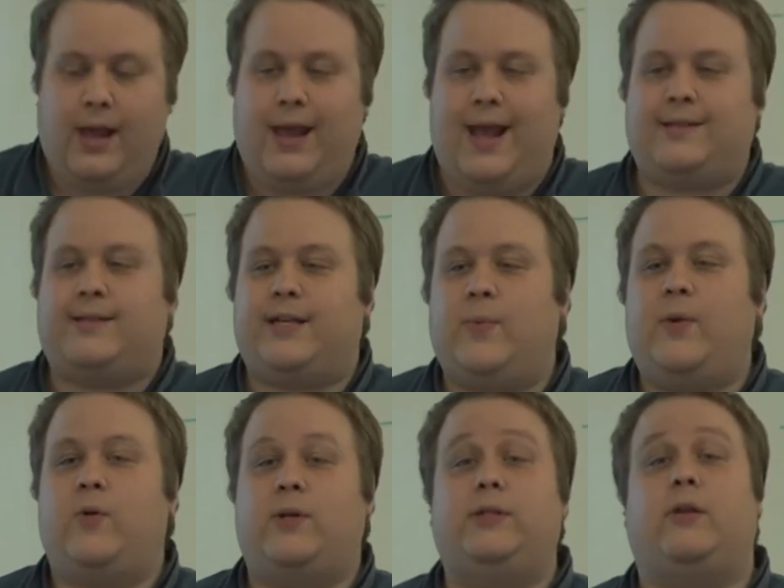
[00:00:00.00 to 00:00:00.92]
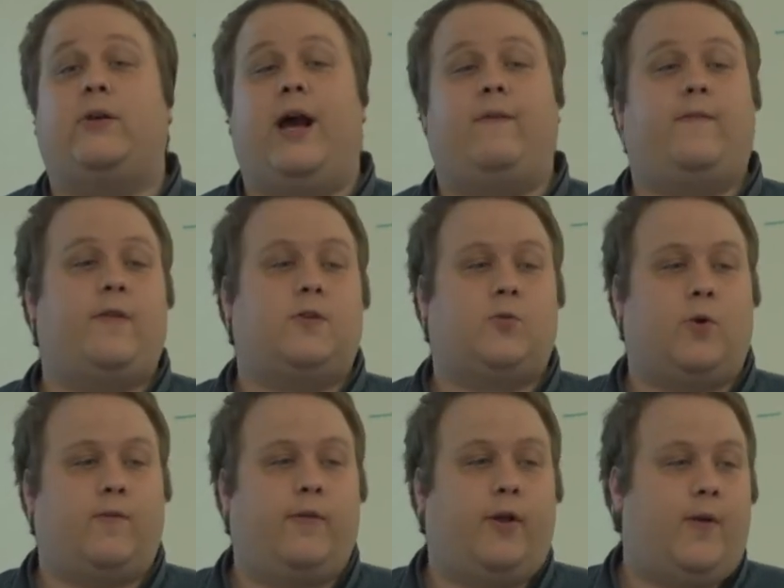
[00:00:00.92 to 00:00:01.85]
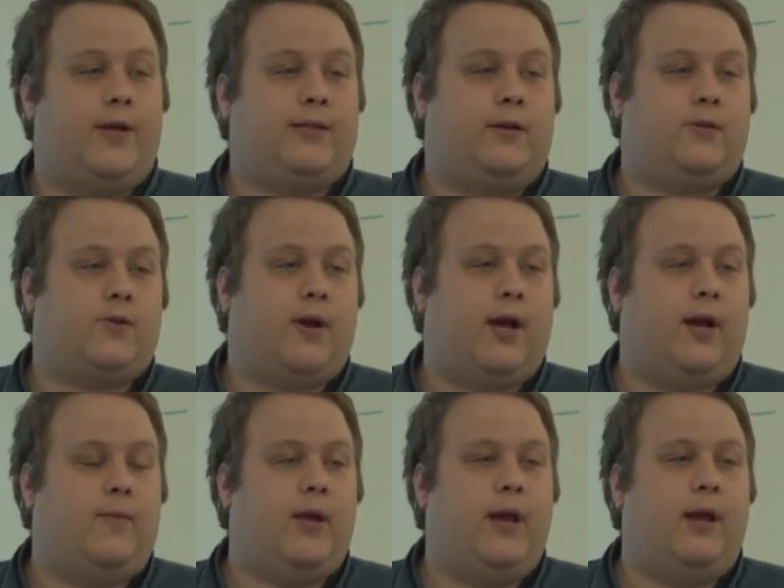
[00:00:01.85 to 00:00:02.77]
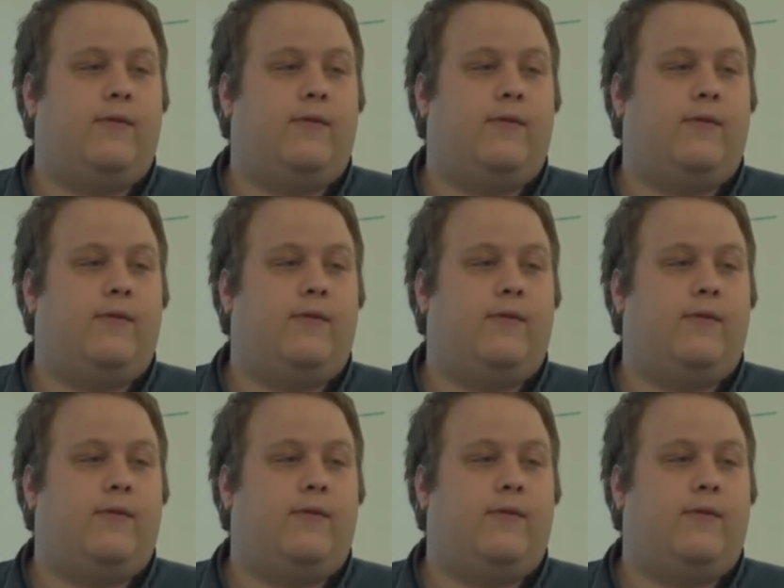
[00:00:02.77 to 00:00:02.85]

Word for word: Nsight compute is the other half of this workflow, as I described.